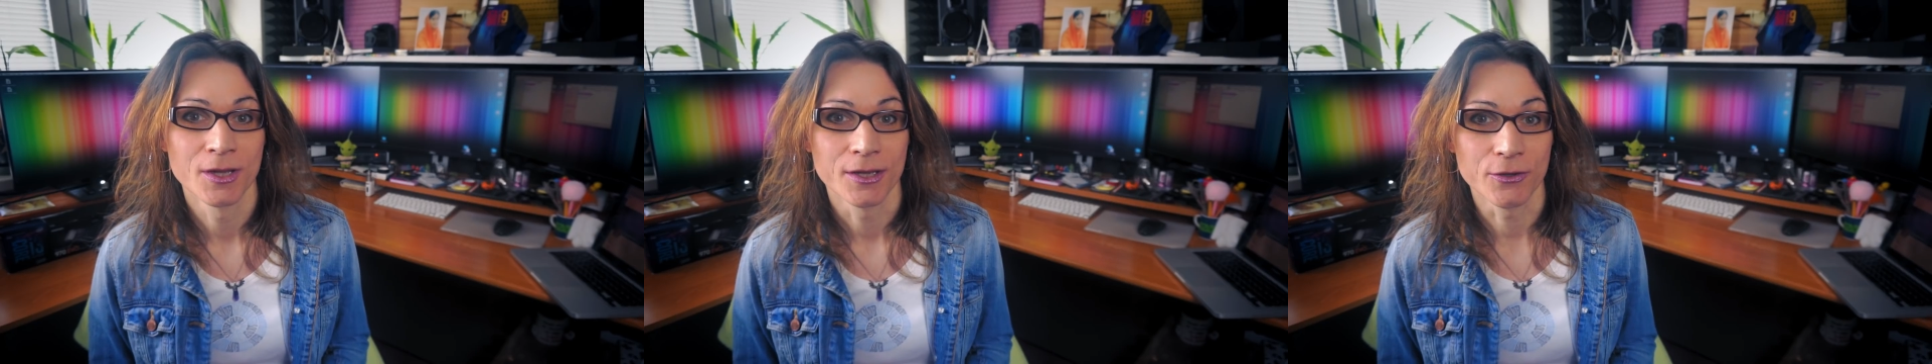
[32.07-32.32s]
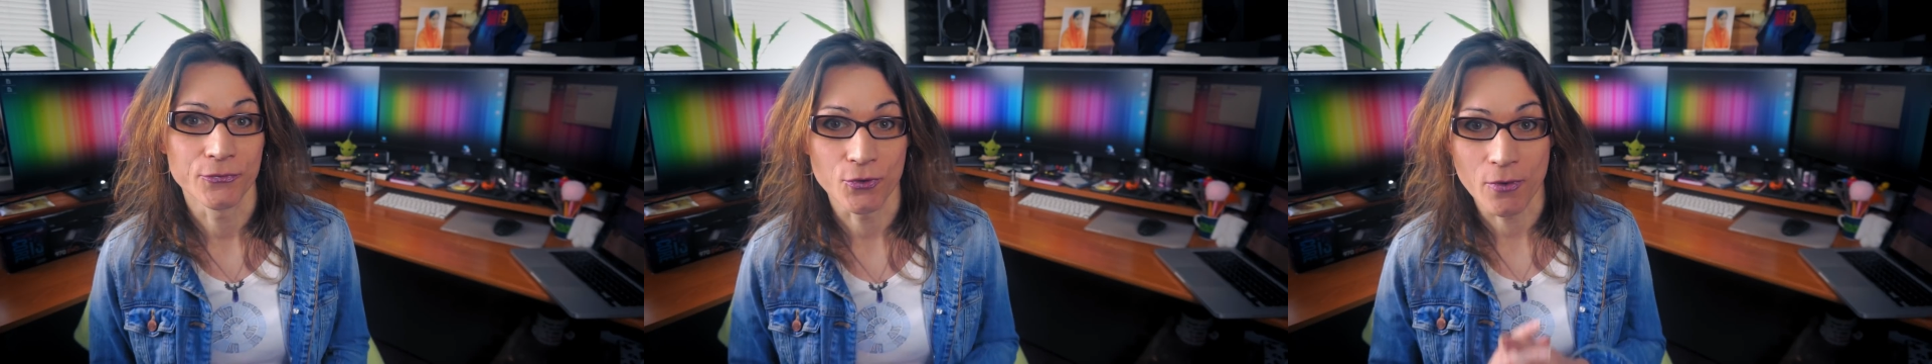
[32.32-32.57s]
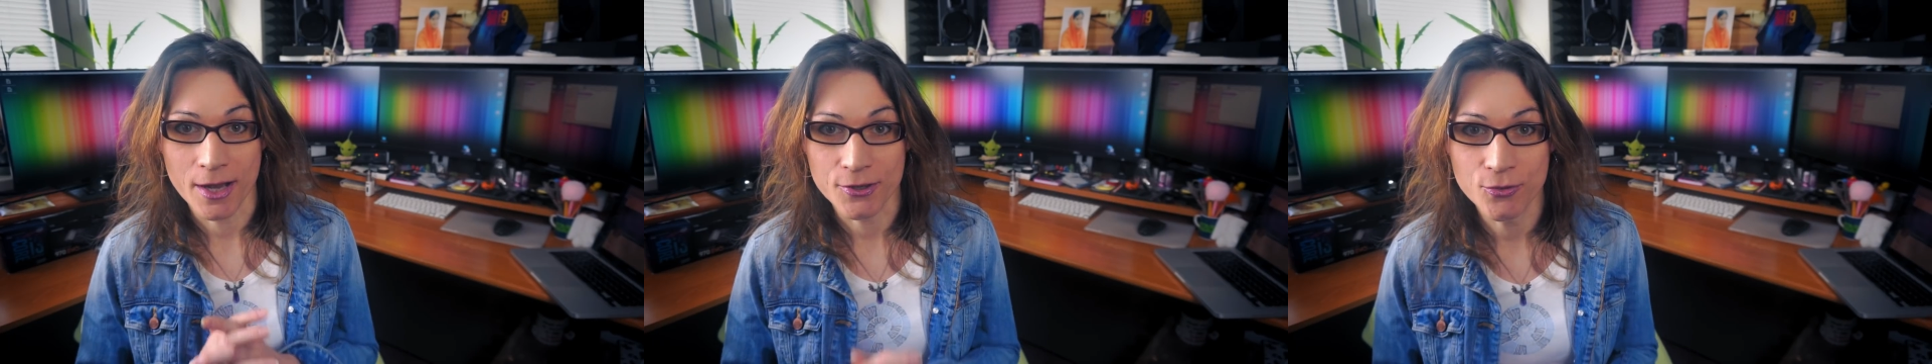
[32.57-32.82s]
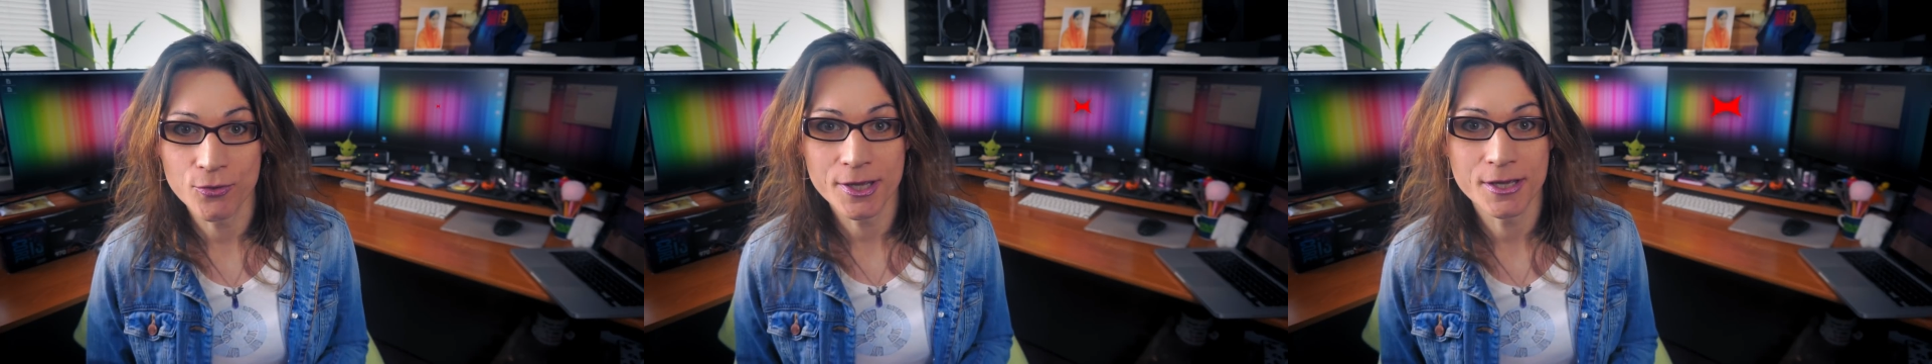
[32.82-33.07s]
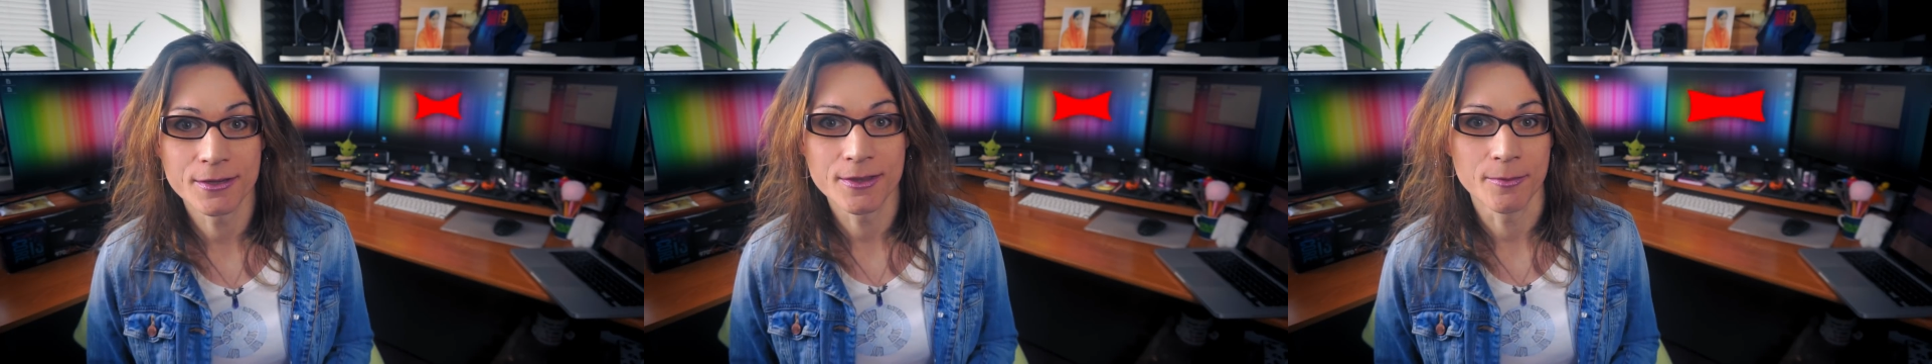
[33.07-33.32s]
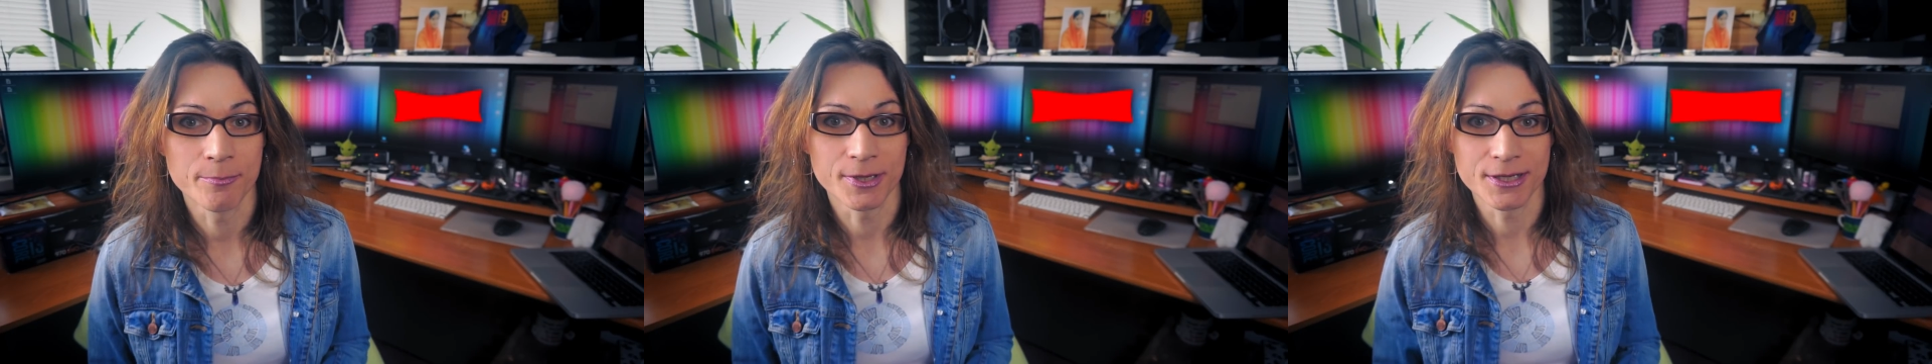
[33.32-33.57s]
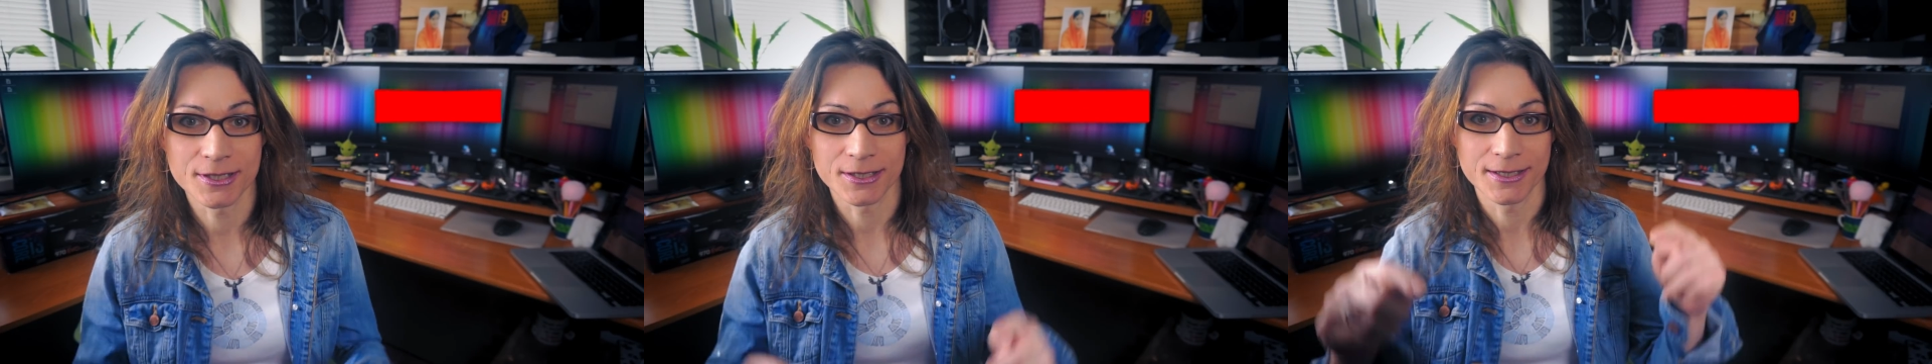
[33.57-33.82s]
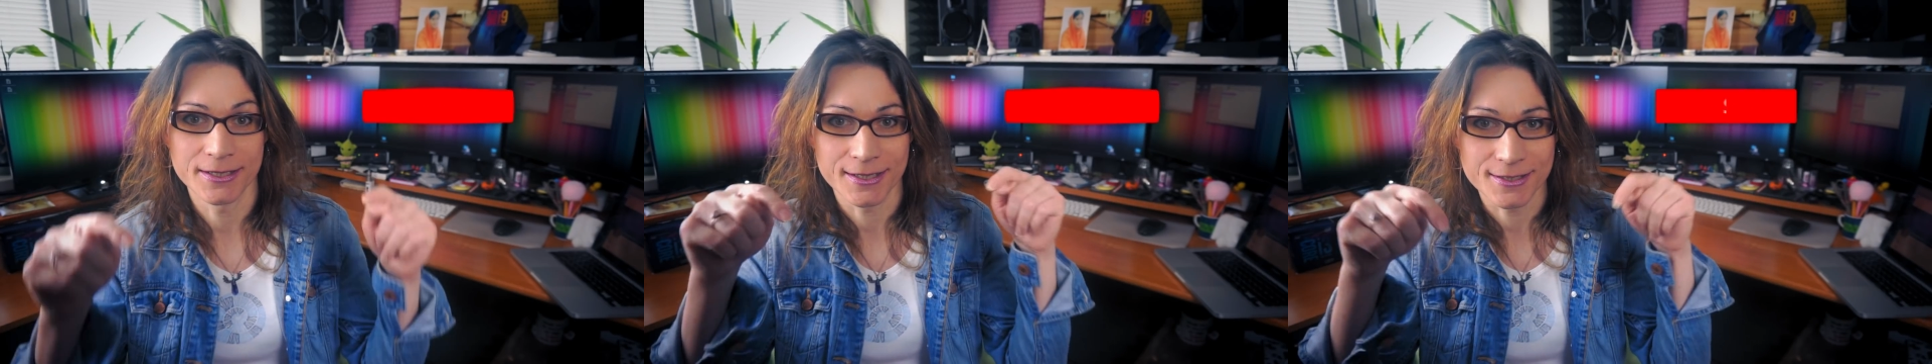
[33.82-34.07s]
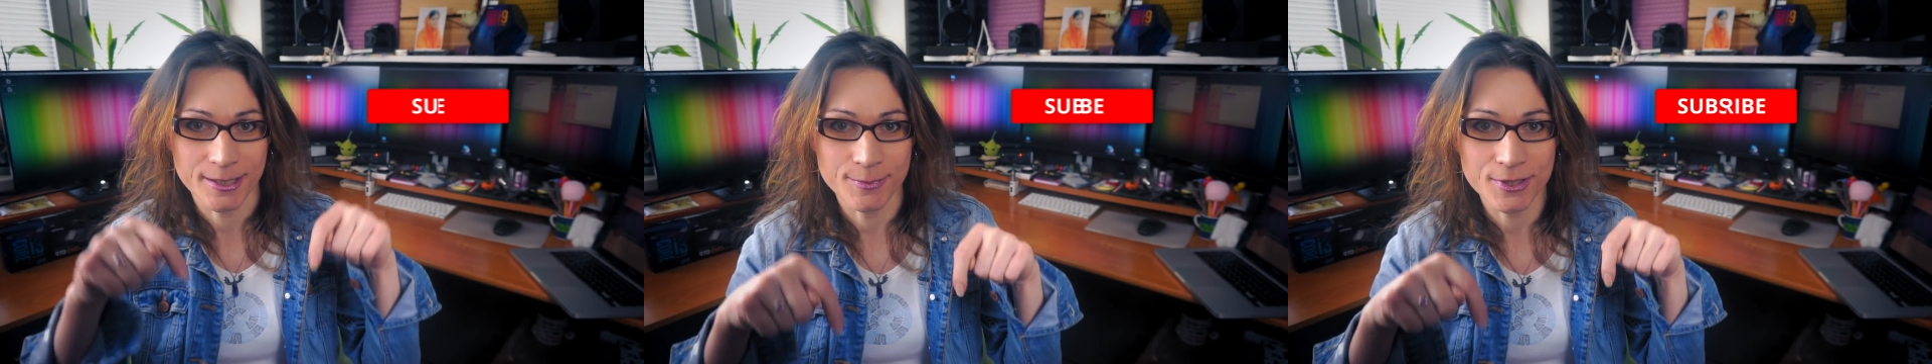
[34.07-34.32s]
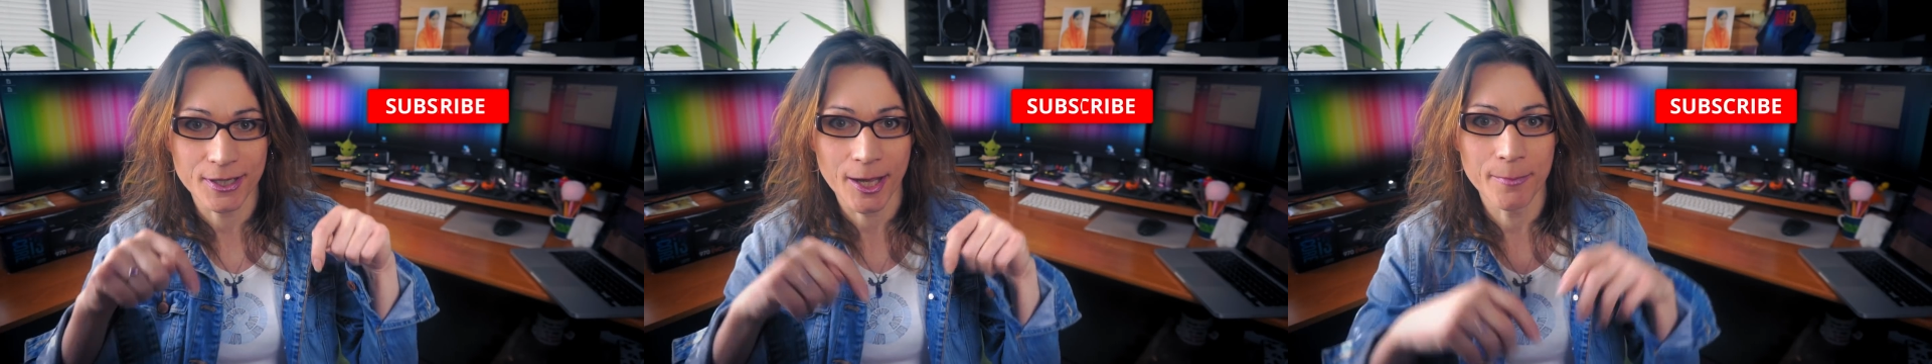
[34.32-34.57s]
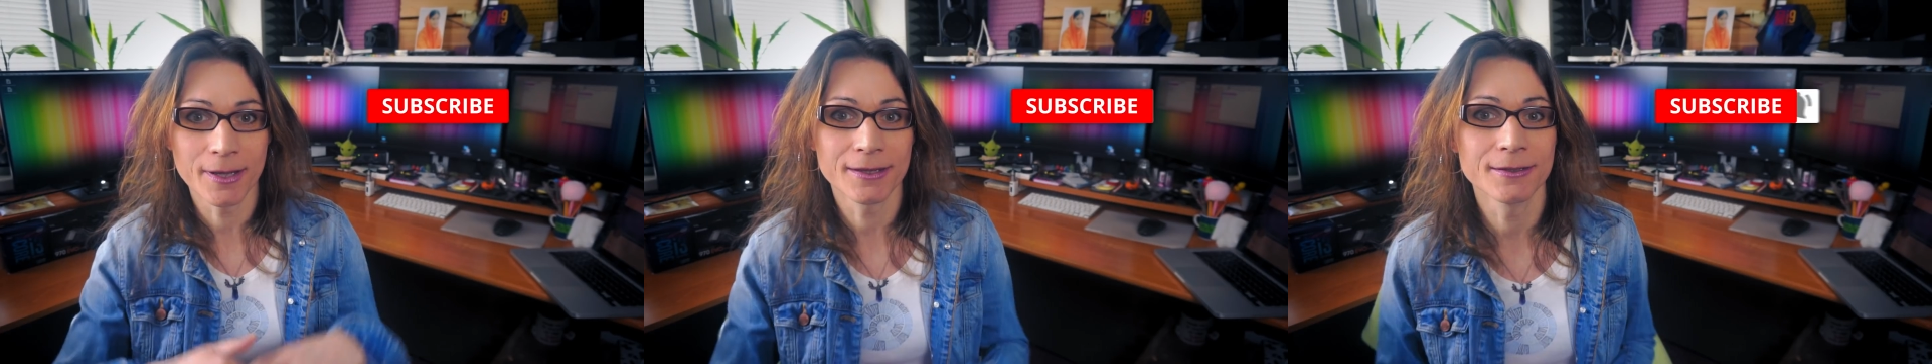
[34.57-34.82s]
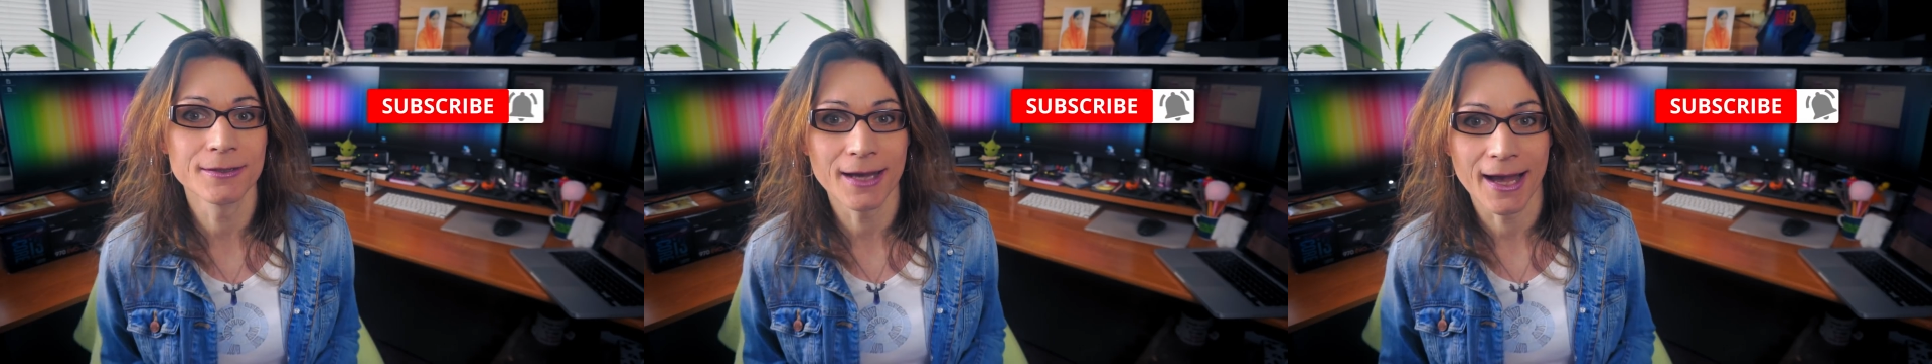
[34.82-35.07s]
If you are new here, then please click that subscribe button